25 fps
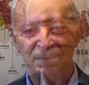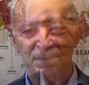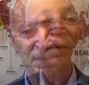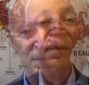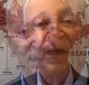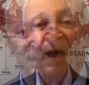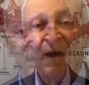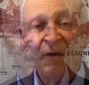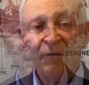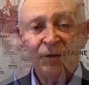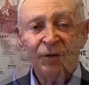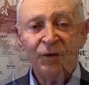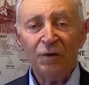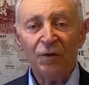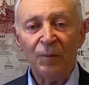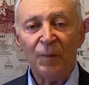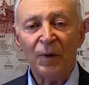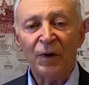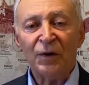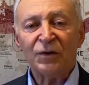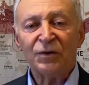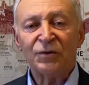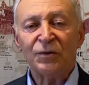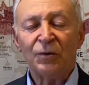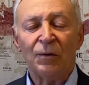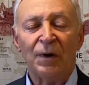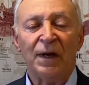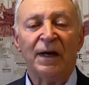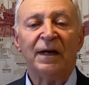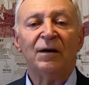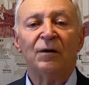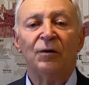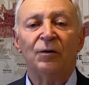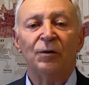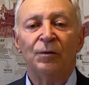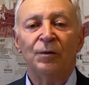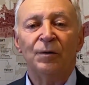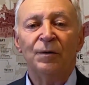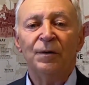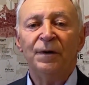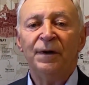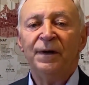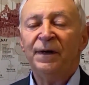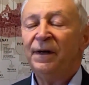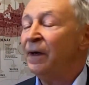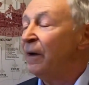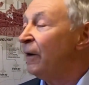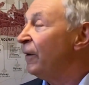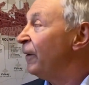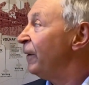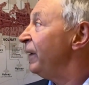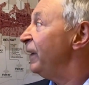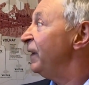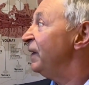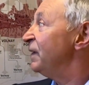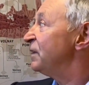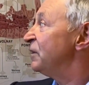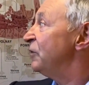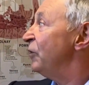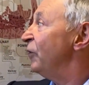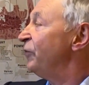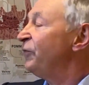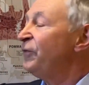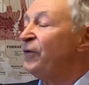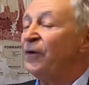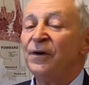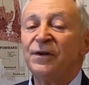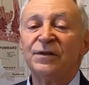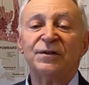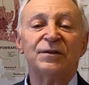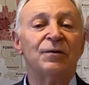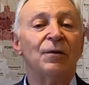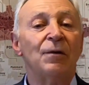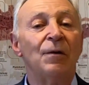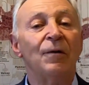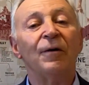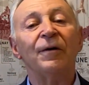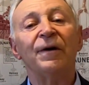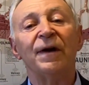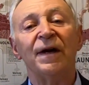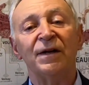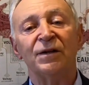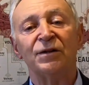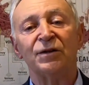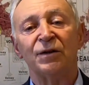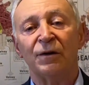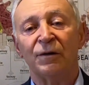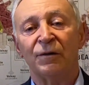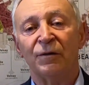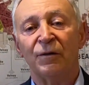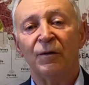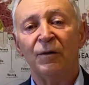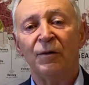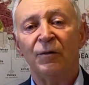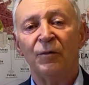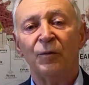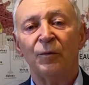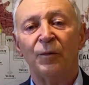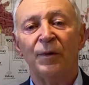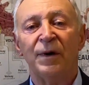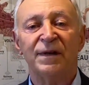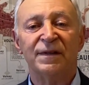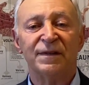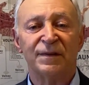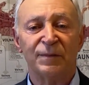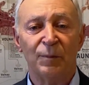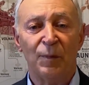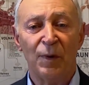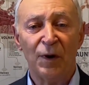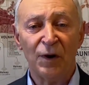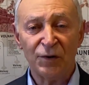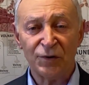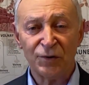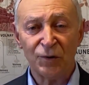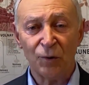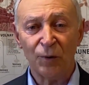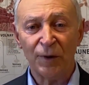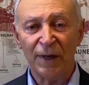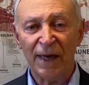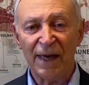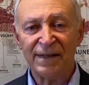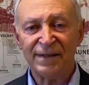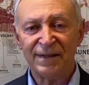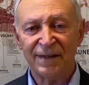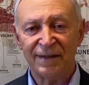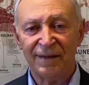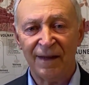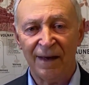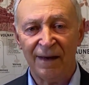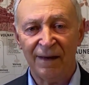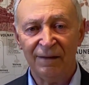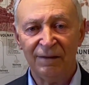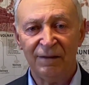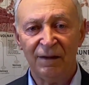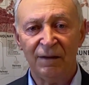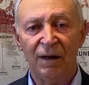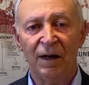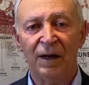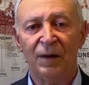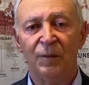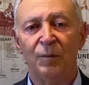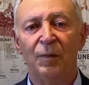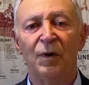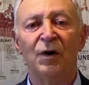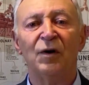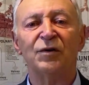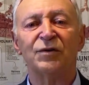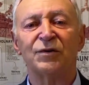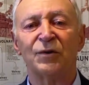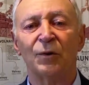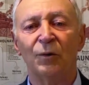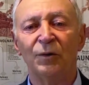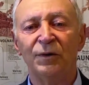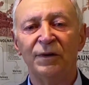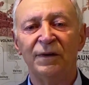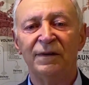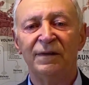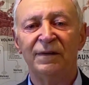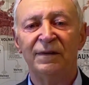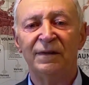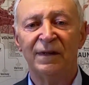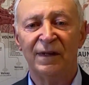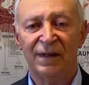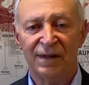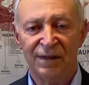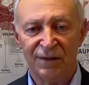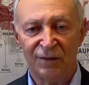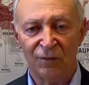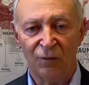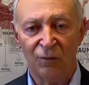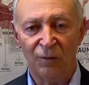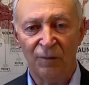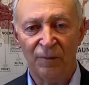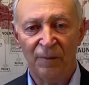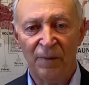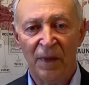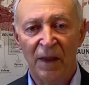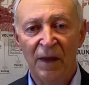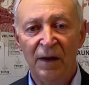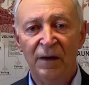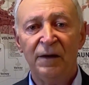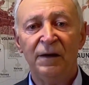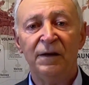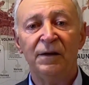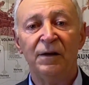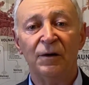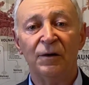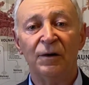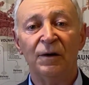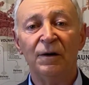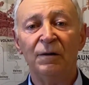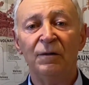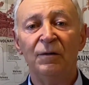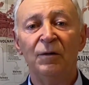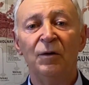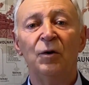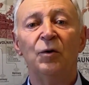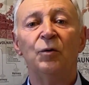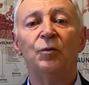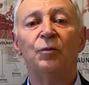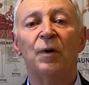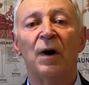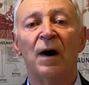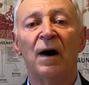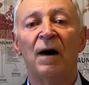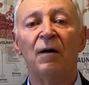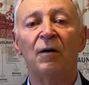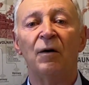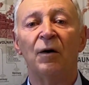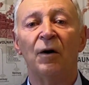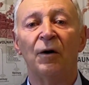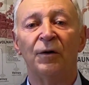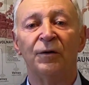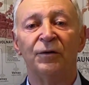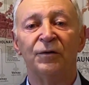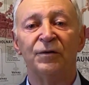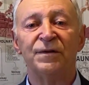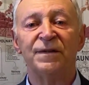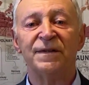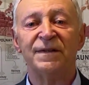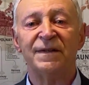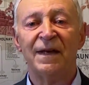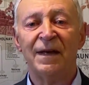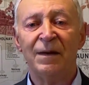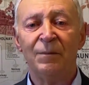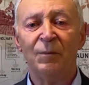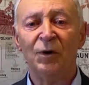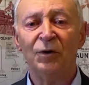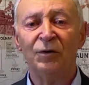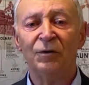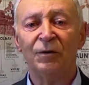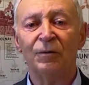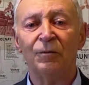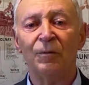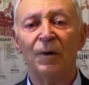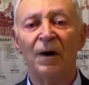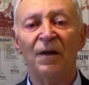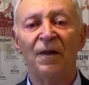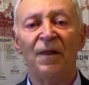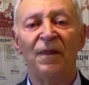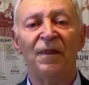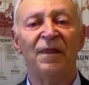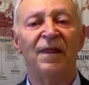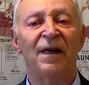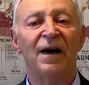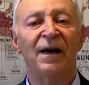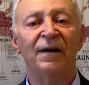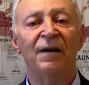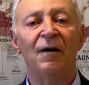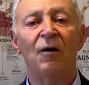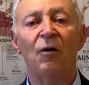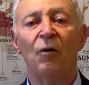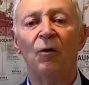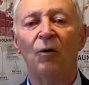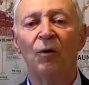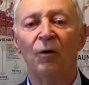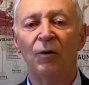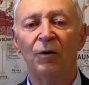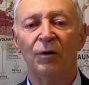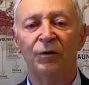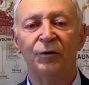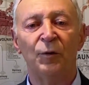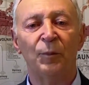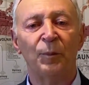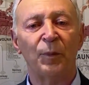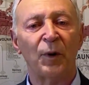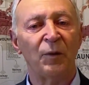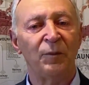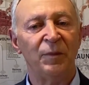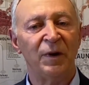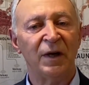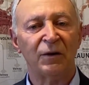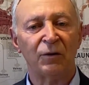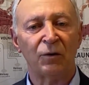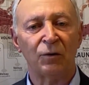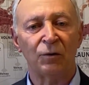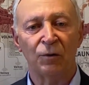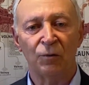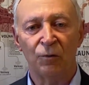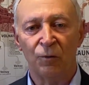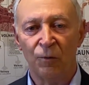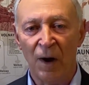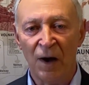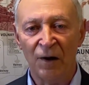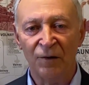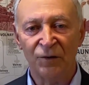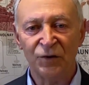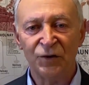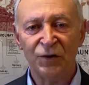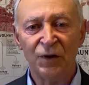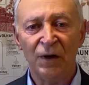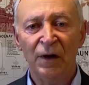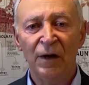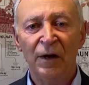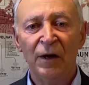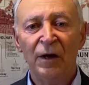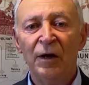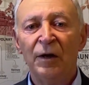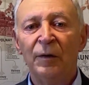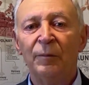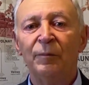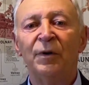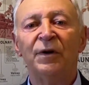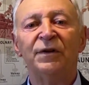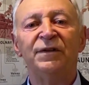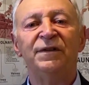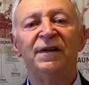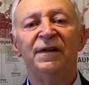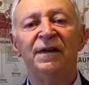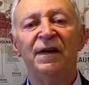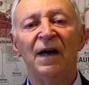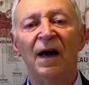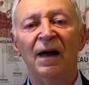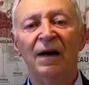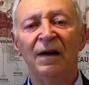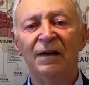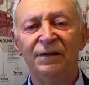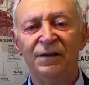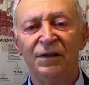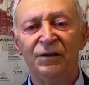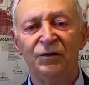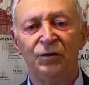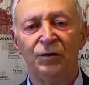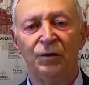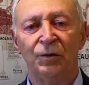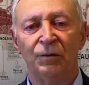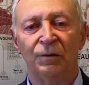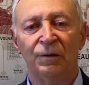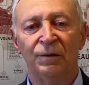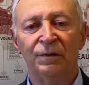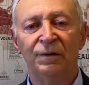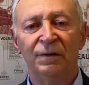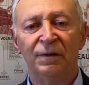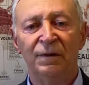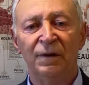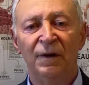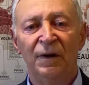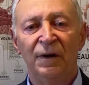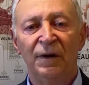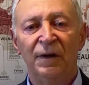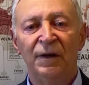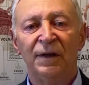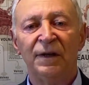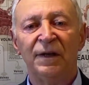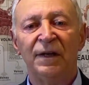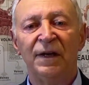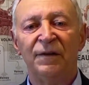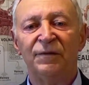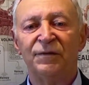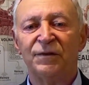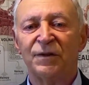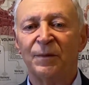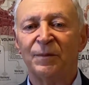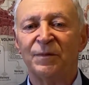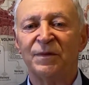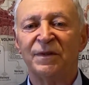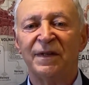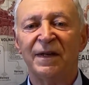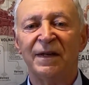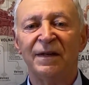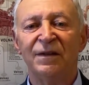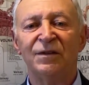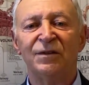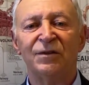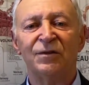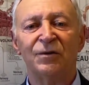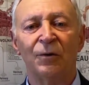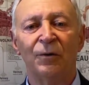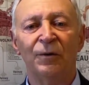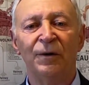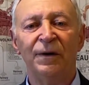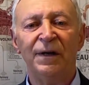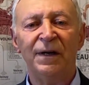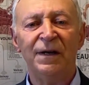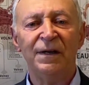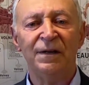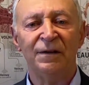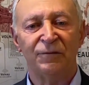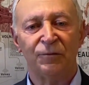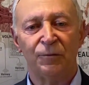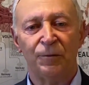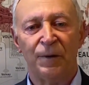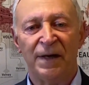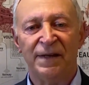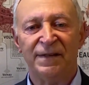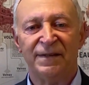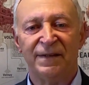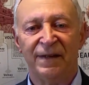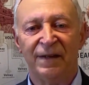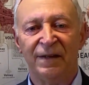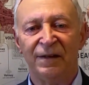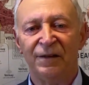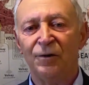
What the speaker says: Down the Meursault Les Clous, here is the first location with Meursault Casse-Tête and Meursault Tesson. Here we are on the same underground than all the Premier Cru range, but the altitude gives something so interesting.